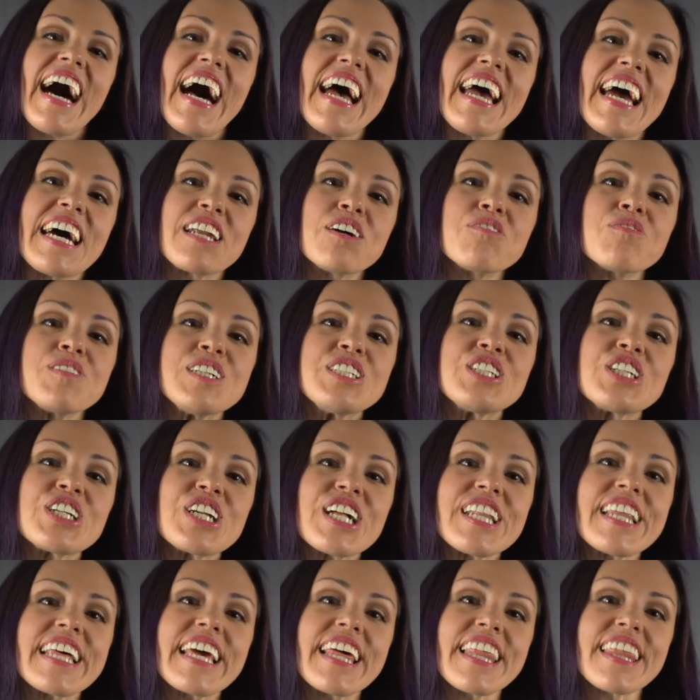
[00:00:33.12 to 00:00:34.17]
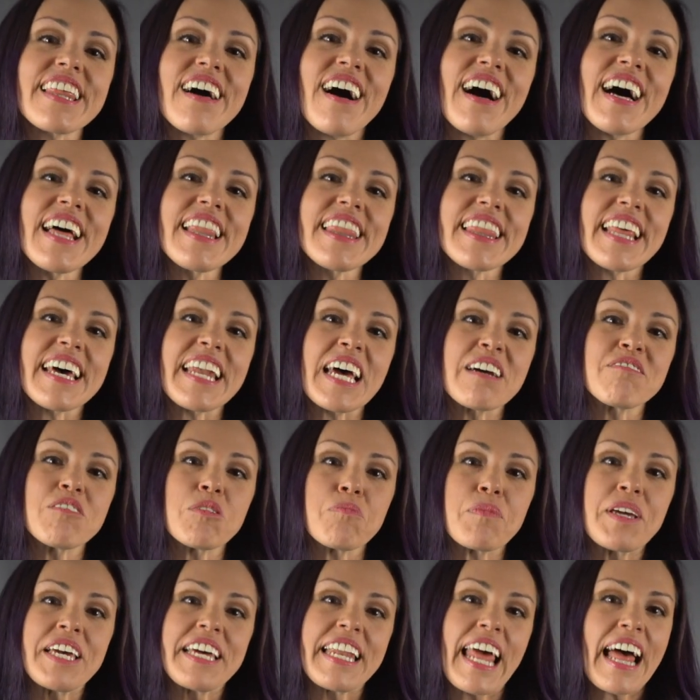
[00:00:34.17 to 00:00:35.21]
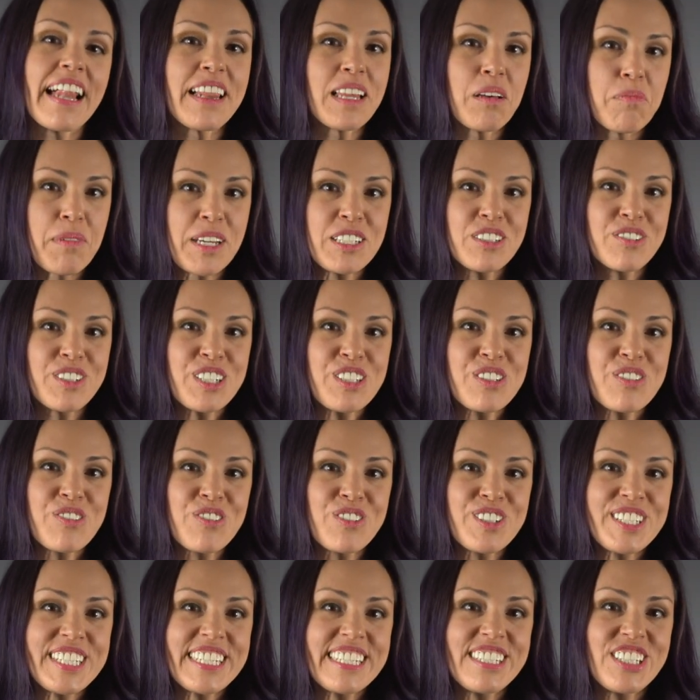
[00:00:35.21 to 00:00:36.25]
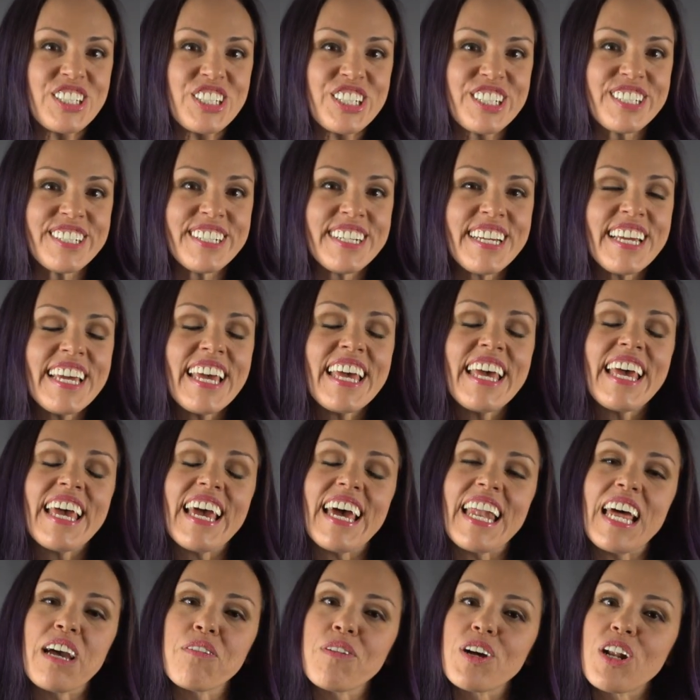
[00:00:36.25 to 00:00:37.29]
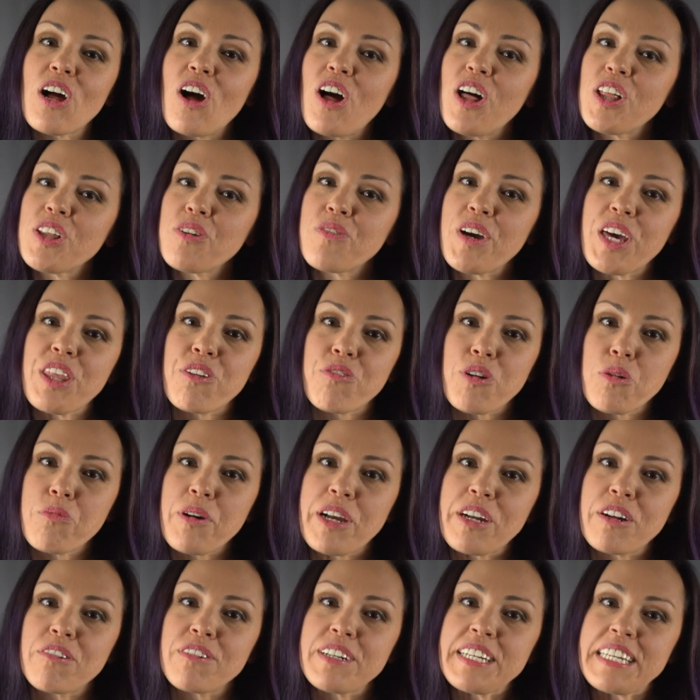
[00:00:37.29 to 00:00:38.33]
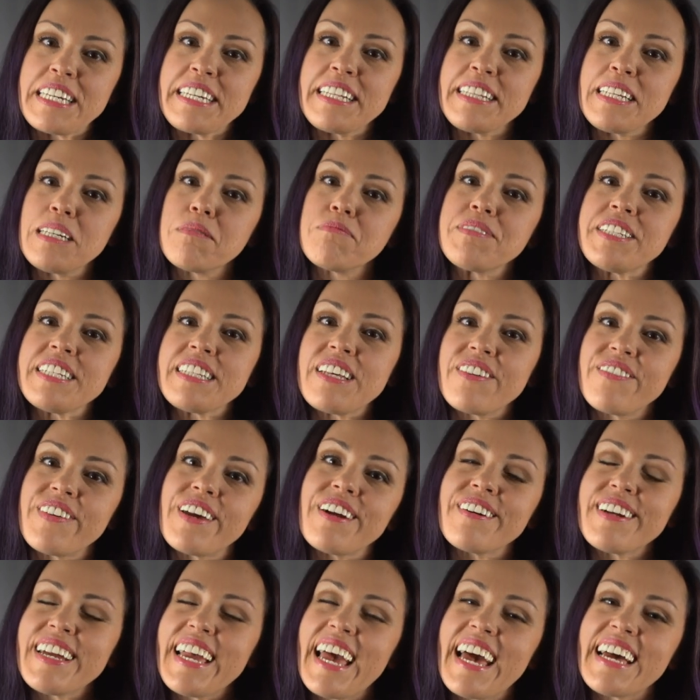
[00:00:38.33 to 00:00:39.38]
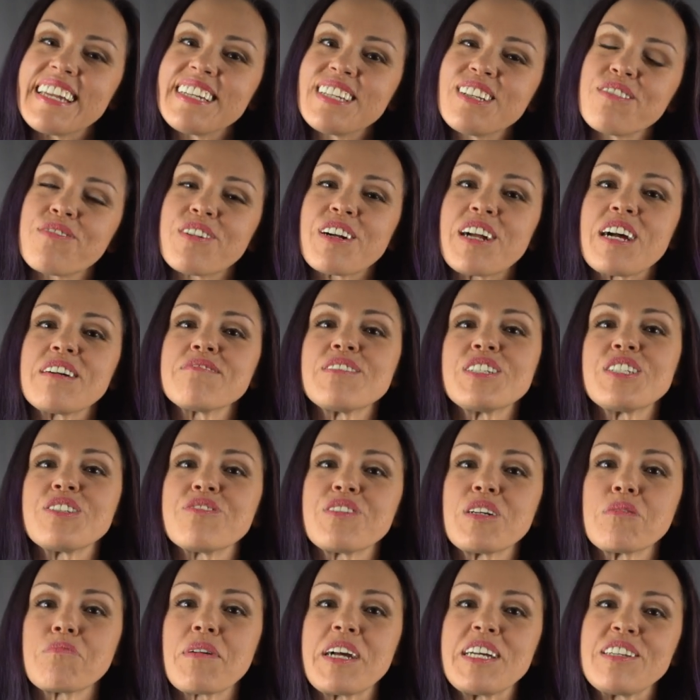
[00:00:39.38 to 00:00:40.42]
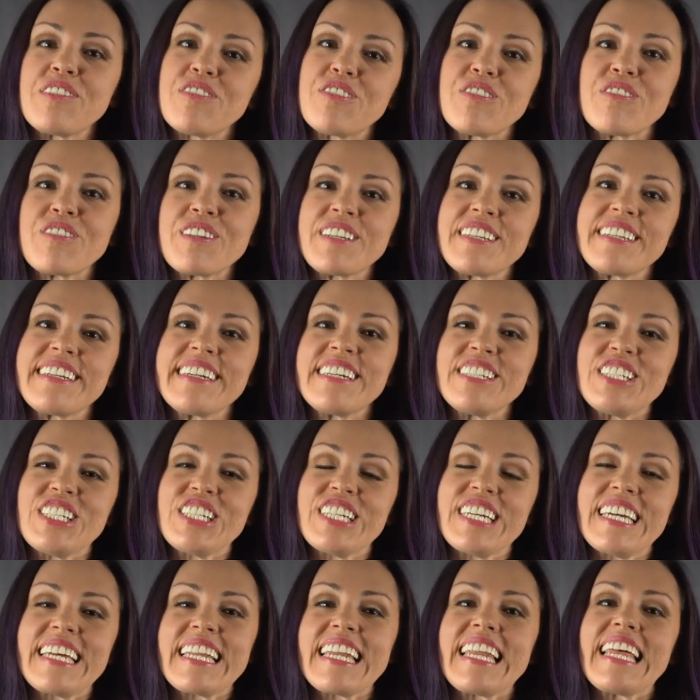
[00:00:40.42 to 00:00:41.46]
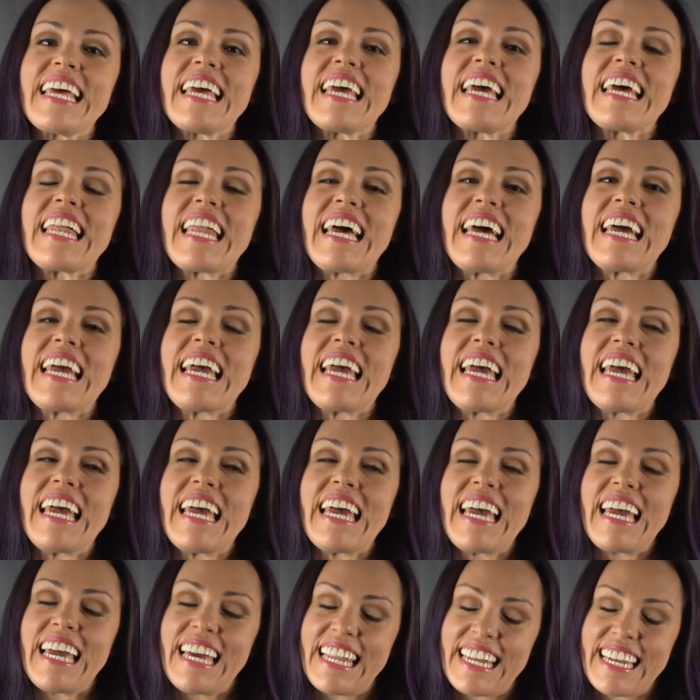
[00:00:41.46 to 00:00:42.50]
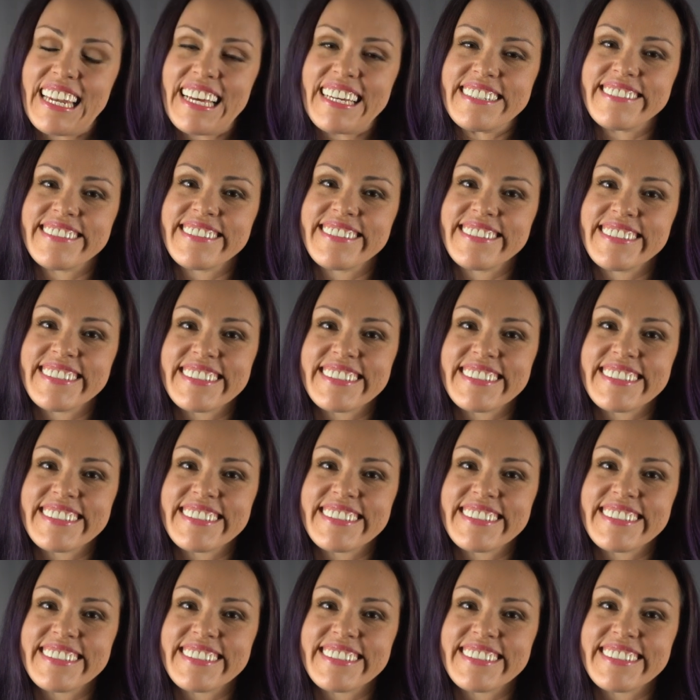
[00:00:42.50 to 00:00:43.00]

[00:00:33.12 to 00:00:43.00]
I had originally thought that I would be an elementary school teacher, and I went all the way through my curriculum to the very end where I was doing my student teaching, and I hated it.